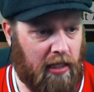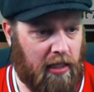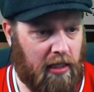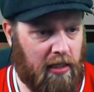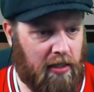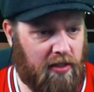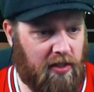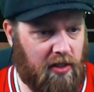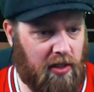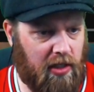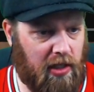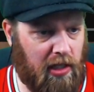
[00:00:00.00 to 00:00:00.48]

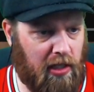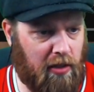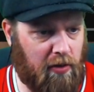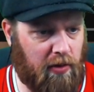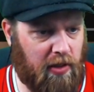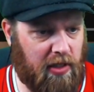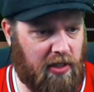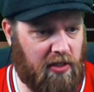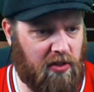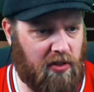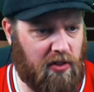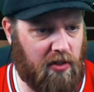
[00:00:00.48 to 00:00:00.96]
St.
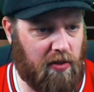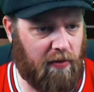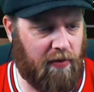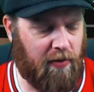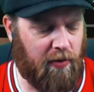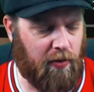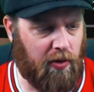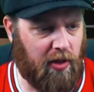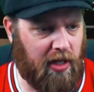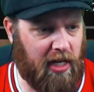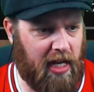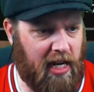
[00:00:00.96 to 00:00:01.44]
Louis,
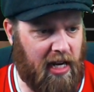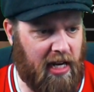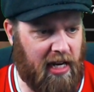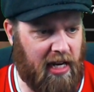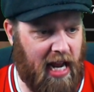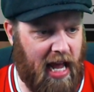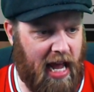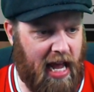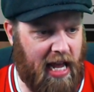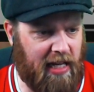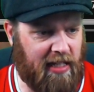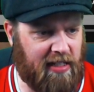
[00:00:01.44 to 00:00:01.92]
14
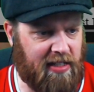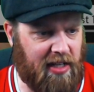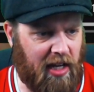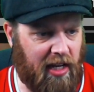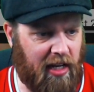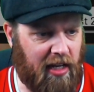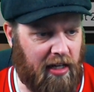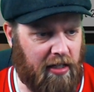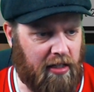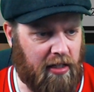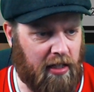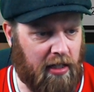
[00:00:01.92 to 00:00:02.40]
and
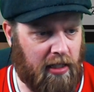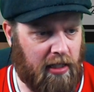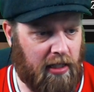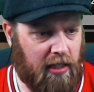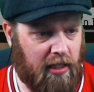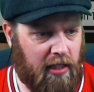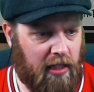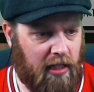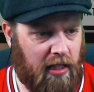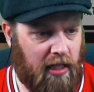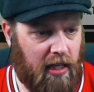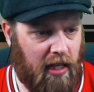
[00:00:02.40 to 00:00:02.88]
18.
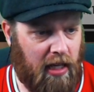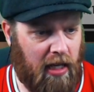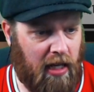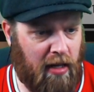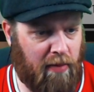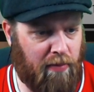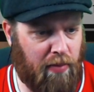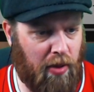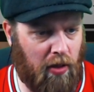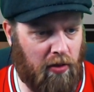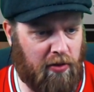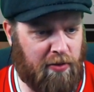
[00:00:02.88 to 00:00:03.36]

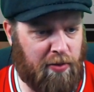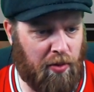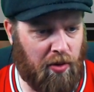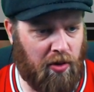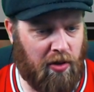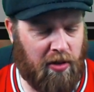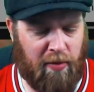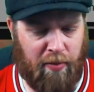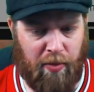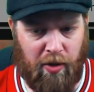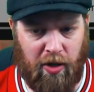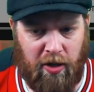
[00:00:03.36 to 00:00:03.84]
And Baltimore
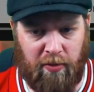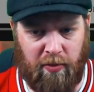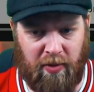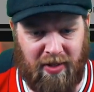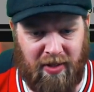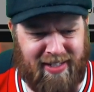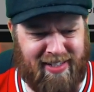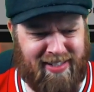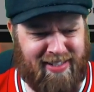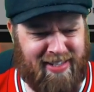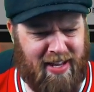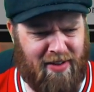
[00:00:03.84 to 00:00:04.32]
at the bottom with
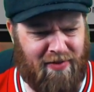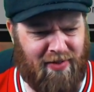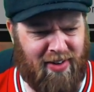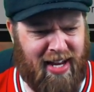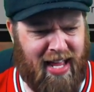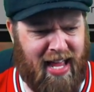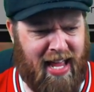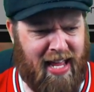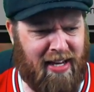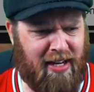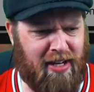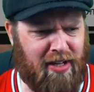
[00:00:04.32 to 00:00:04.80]
a
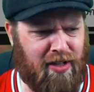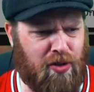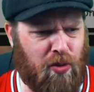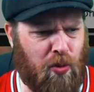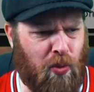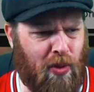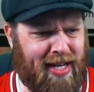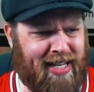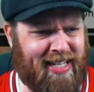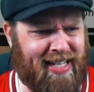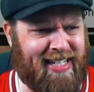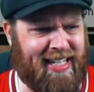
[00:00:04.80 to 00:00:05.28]
7 and
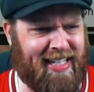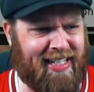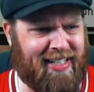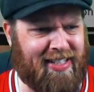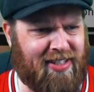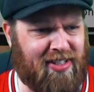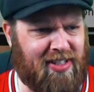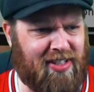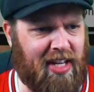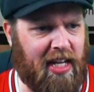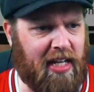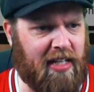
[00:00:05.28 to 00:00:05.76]

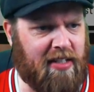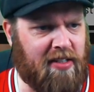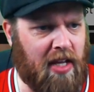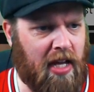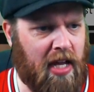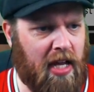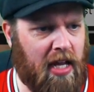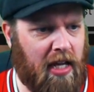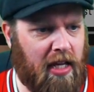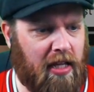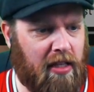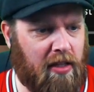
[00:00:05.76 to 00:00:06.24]
26.
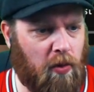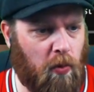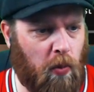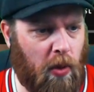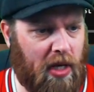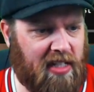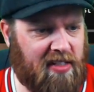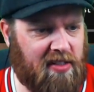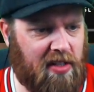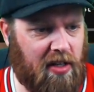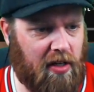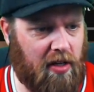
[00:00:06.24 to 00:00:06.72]
In the
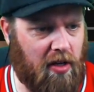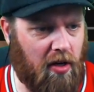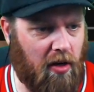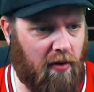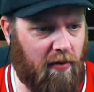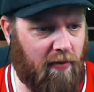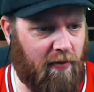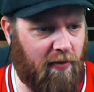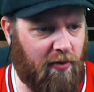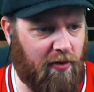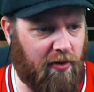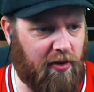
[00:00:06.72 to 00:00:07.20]
Western
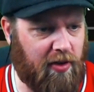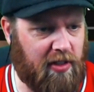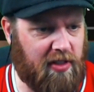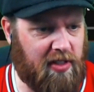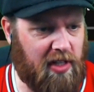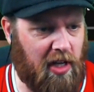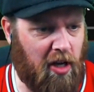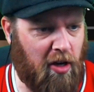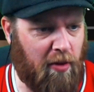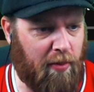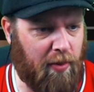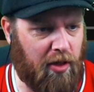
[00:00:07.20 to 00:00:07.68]

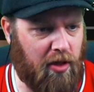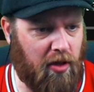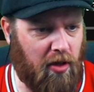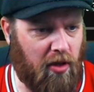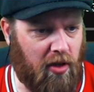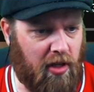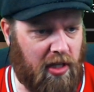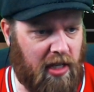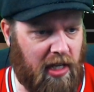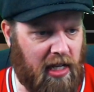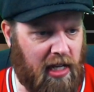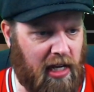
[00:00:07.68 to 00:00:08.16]
Conference,
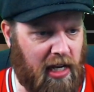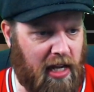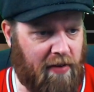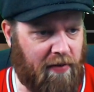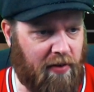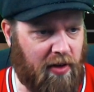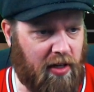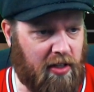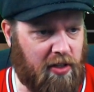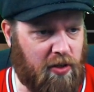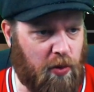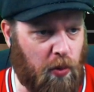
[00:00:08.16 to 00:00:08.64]
Albuquerque
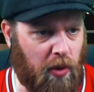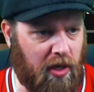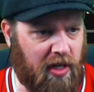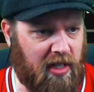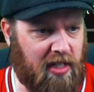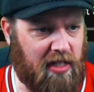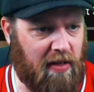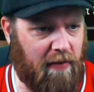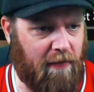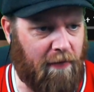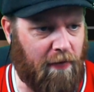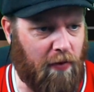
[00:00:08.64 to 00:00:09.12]
11 and
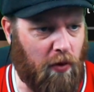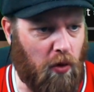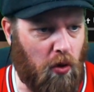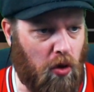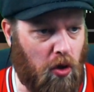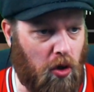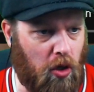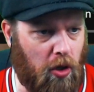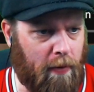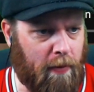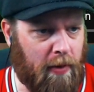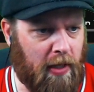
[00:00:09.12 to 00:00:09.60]

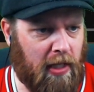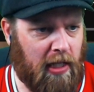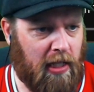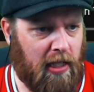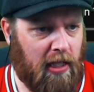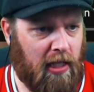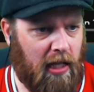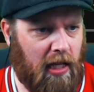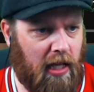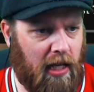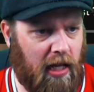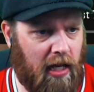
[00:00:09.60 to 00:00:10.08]
24.
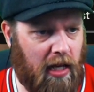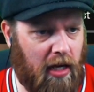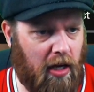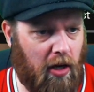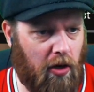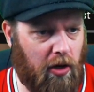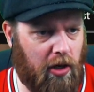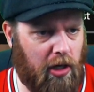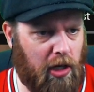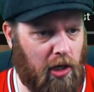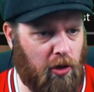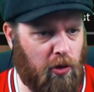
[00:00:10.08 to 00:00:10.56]

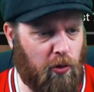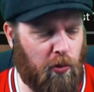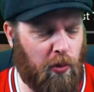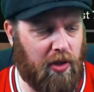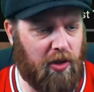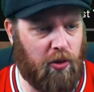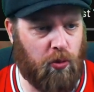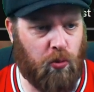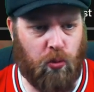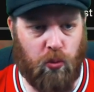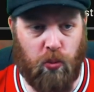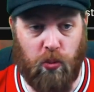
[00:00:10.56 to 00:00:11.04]

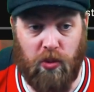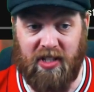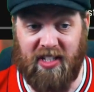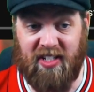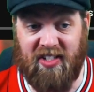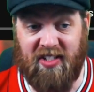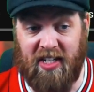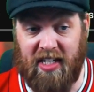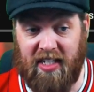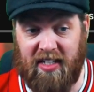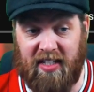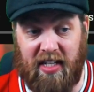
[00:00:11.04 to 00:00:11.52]
Honolulu with a
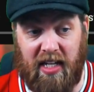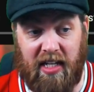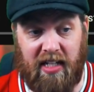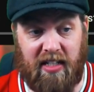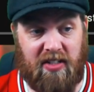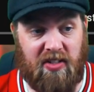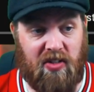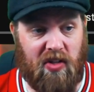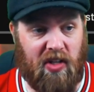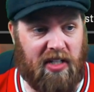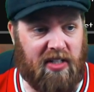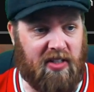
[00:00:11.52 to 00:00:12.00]

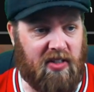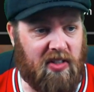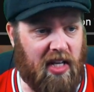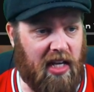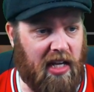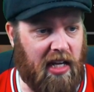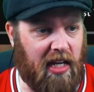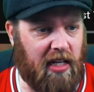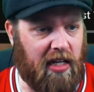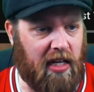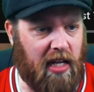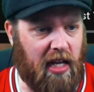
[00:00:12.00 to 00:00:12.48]

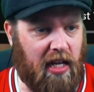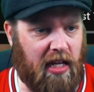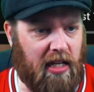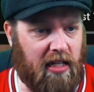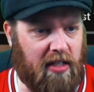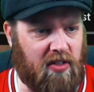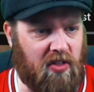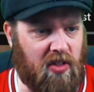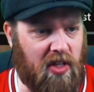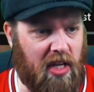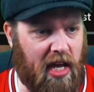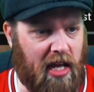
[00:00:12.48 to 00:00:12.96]
16-16,
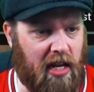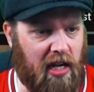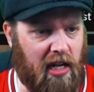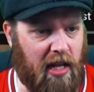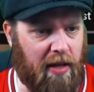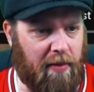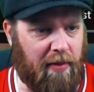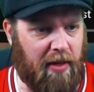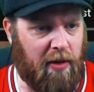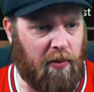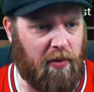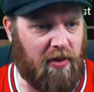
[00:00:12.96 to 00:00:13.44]
and Seattle
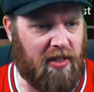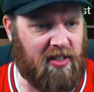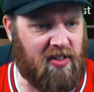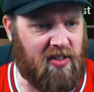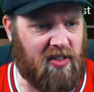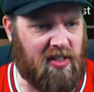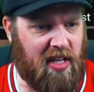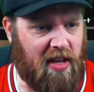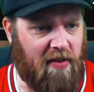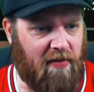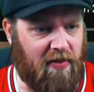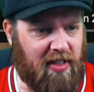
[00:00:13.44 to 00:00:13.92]
up there with a
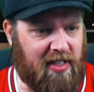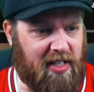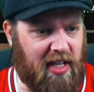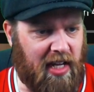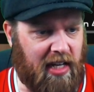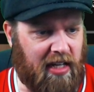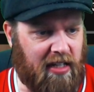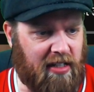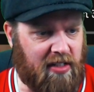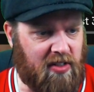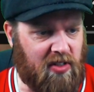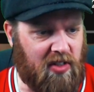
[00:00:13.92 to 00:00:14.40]

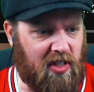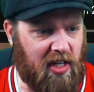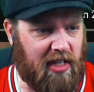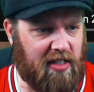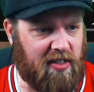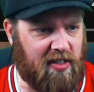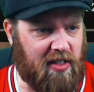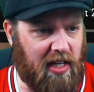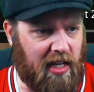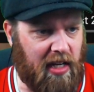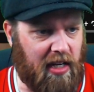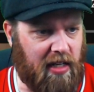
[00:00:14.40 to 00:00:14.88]

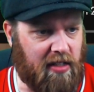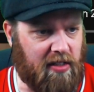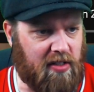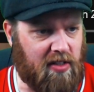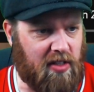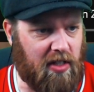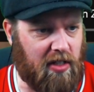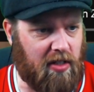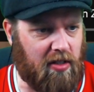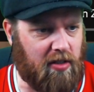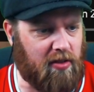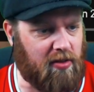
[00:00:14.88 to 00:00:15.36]
17-16.
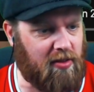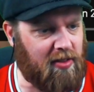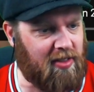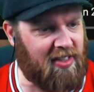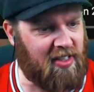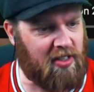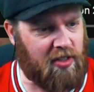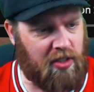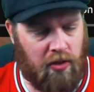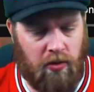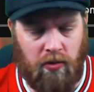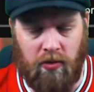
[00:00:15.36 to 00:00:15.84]
So
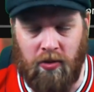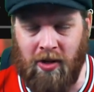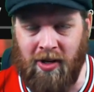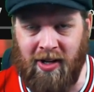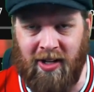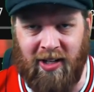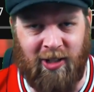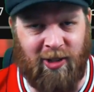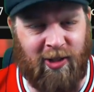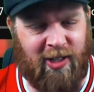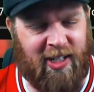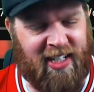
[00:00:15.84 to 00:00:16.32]
still
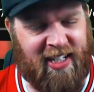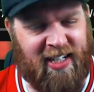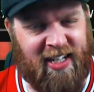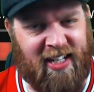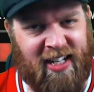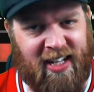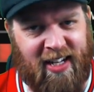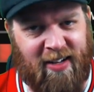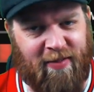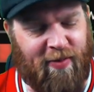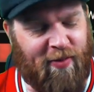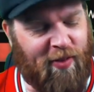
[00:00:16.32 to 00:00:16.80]
not looking
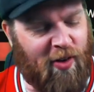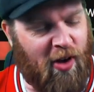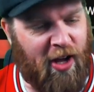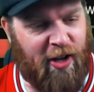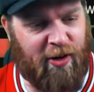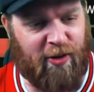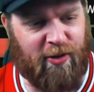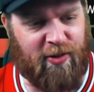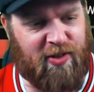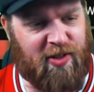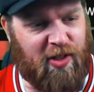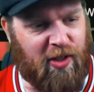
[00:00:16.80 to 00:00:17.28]
at
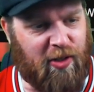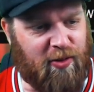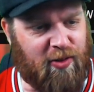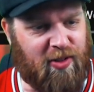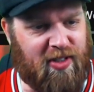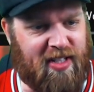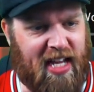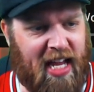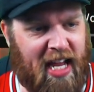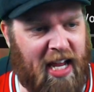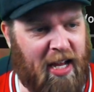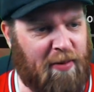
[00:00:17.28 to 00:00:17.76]
finals, those
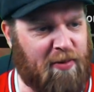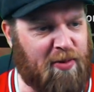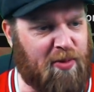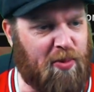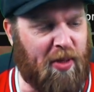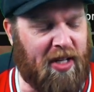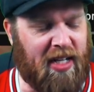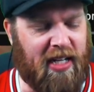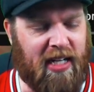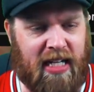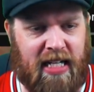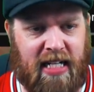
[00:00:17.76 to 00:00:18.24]
teams,
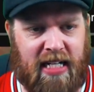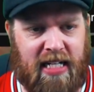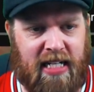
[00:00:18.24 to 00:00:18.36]
but